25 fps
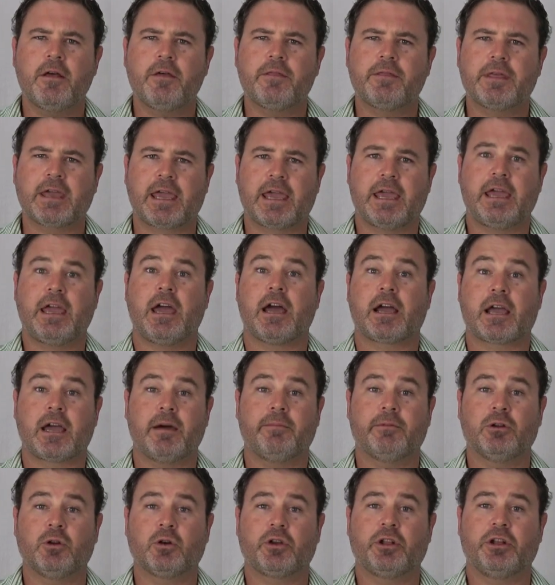the key
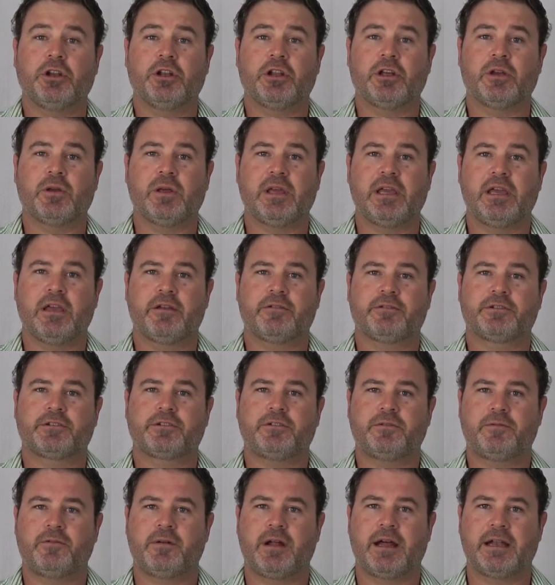outcome we're looking to do here
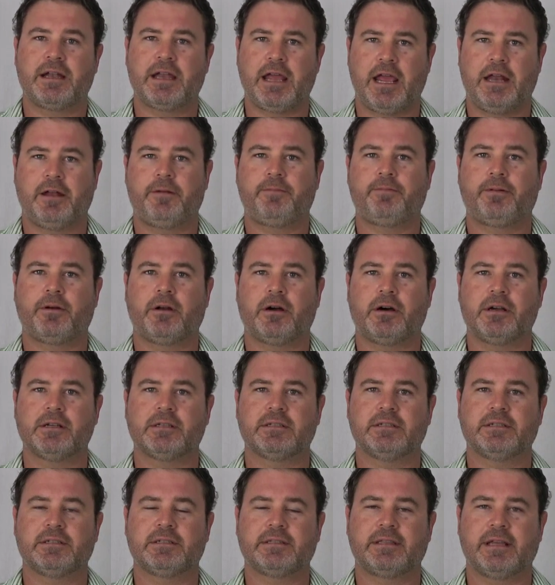is to run
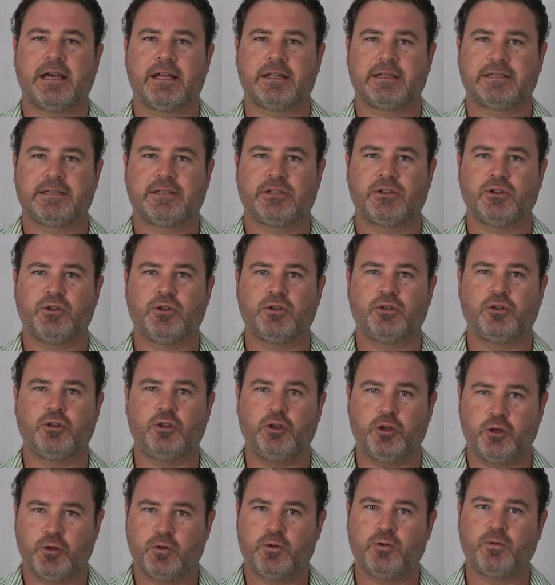enterprises that suit
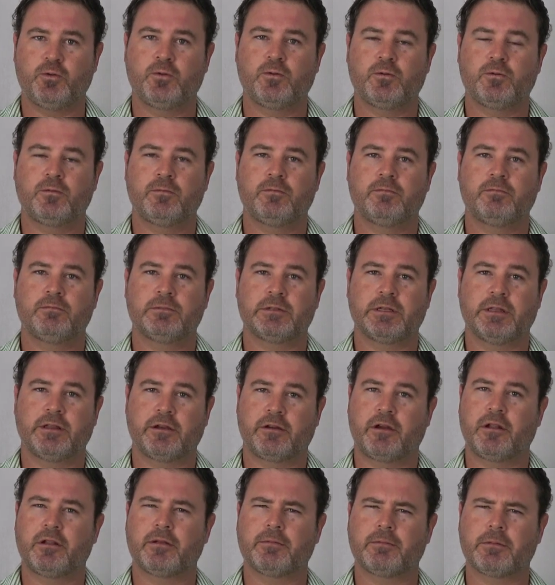you. So
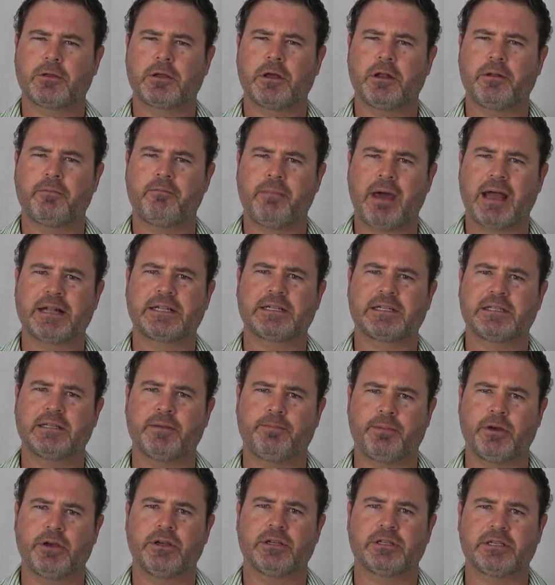they've got to match the
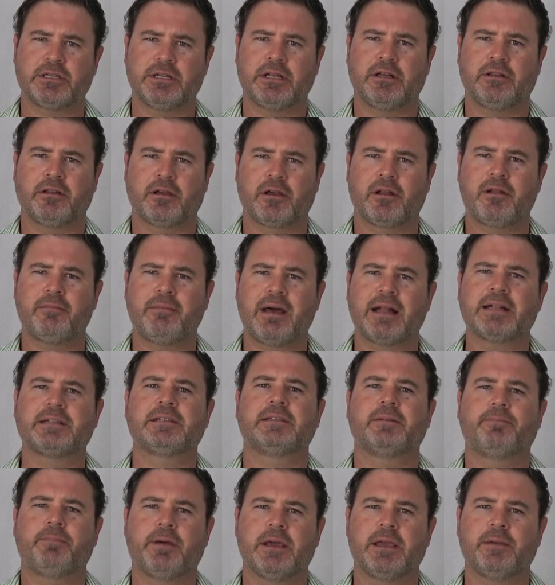personnel, they've got to match
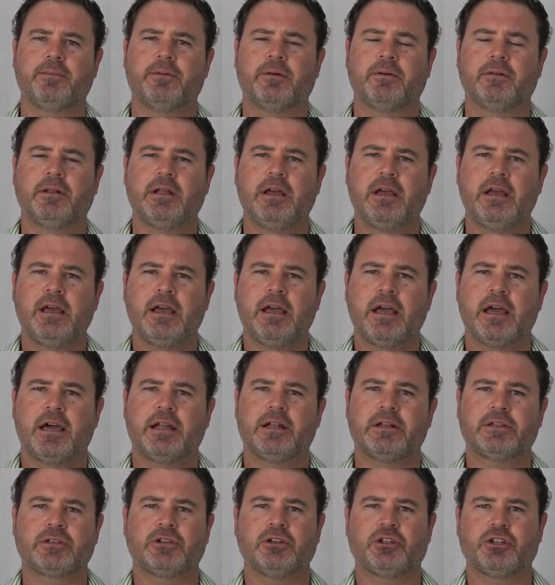the people, and
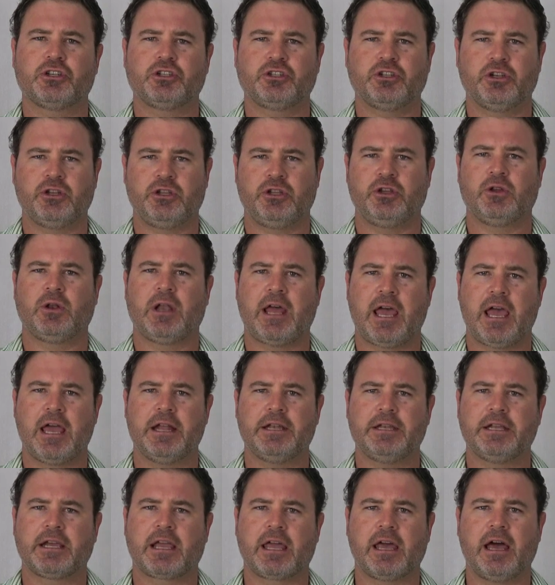it's got to suit your
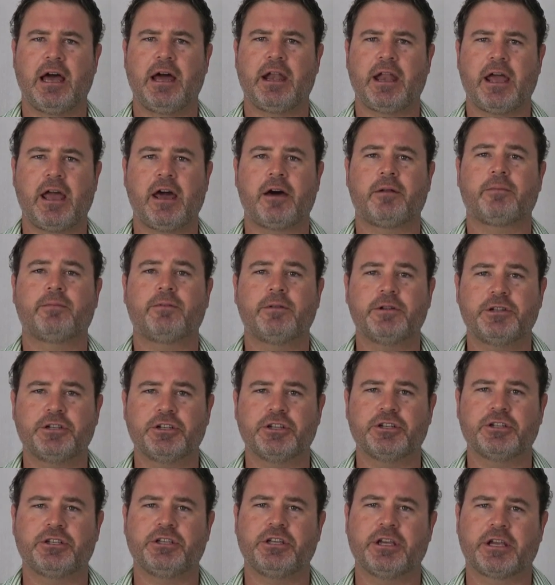land. You can't
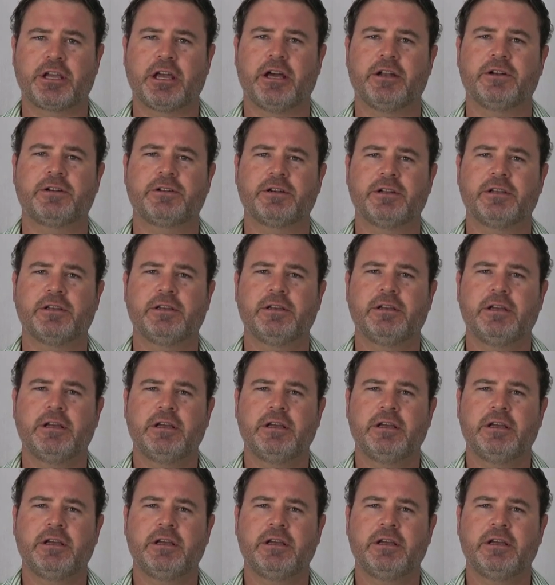outproduce your country.